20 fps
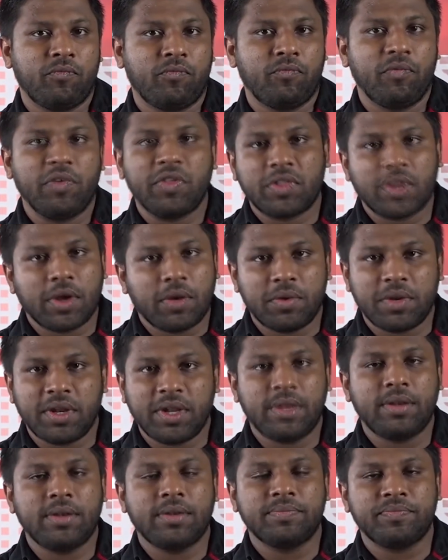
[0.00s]
Without
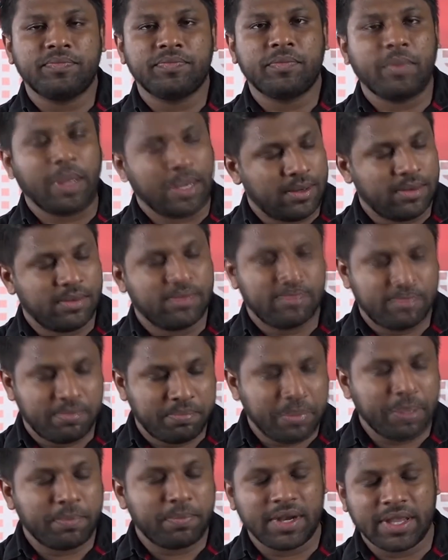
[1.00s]
it, well,
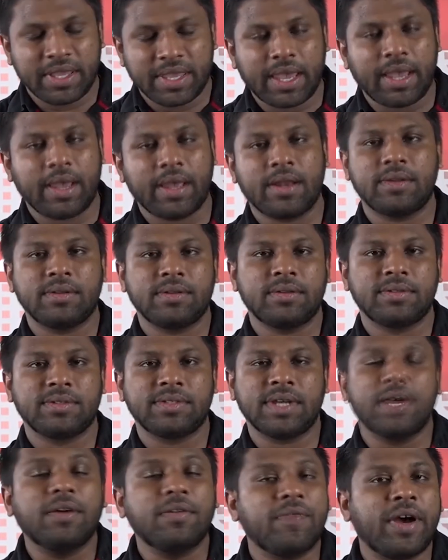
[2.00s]
people can
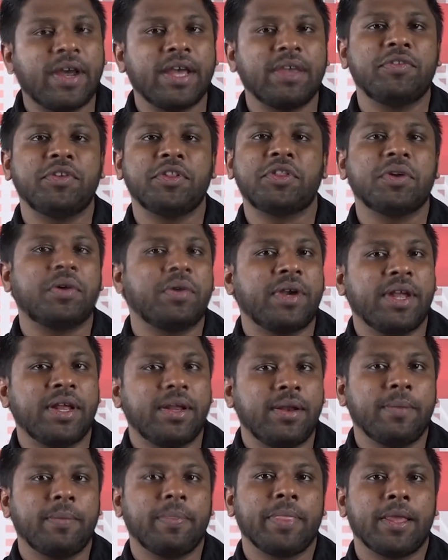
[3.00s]
survive without
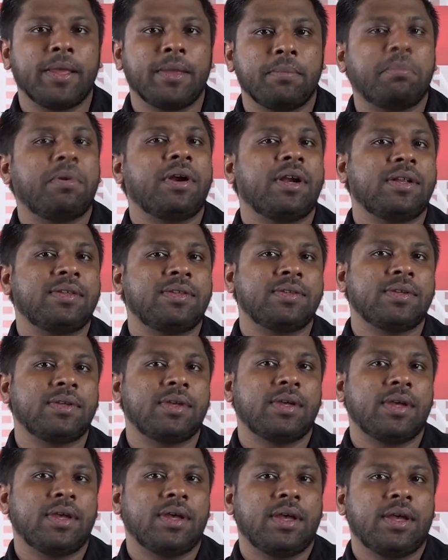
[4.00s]
it, but
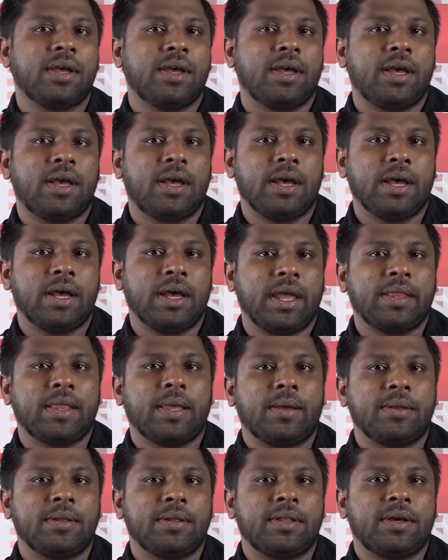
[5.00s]

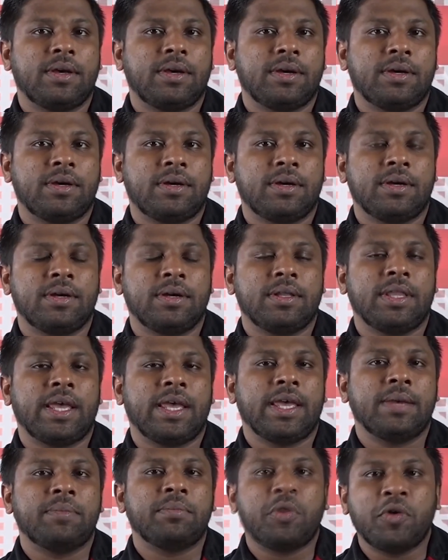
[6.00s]
the
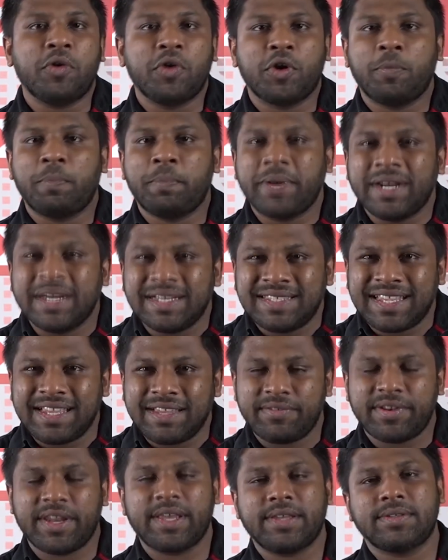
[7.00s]
amount of
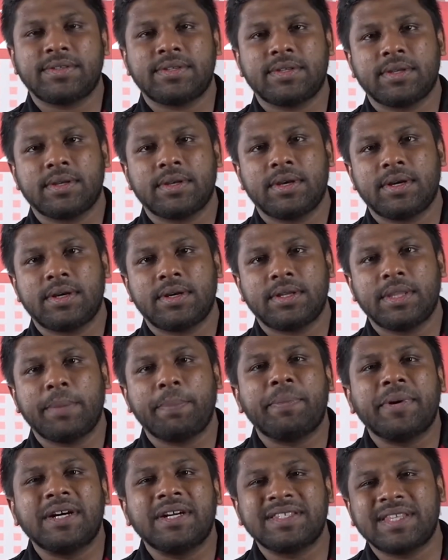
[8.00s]
perceiveness, the
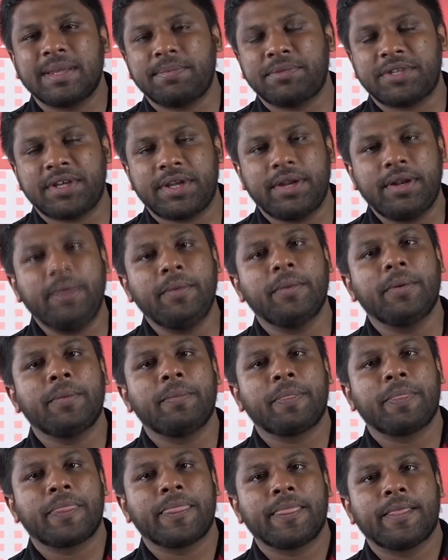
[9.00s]
perception
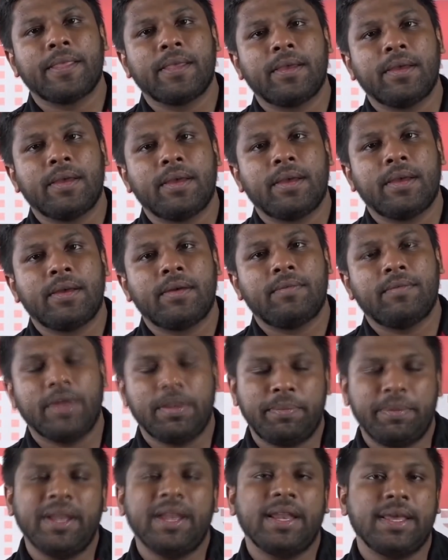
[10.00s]
will
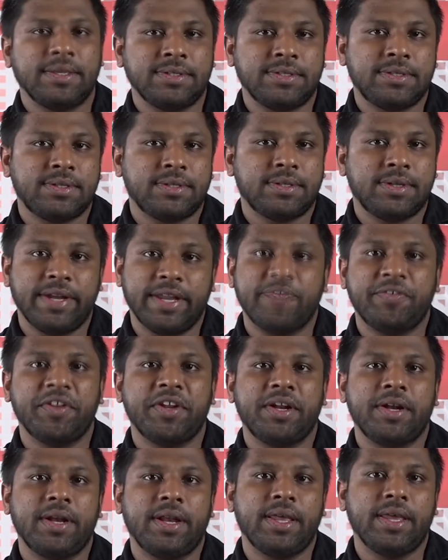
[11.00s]
be less,
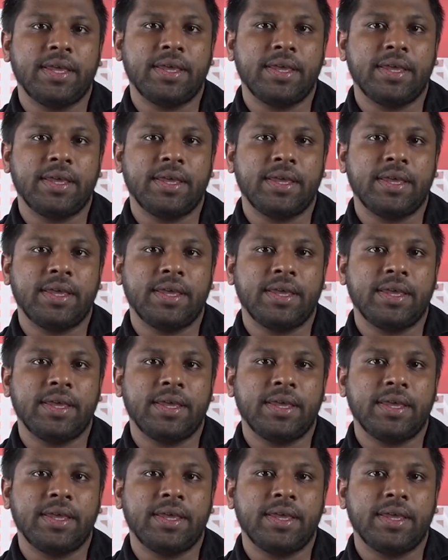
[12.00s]
definitely.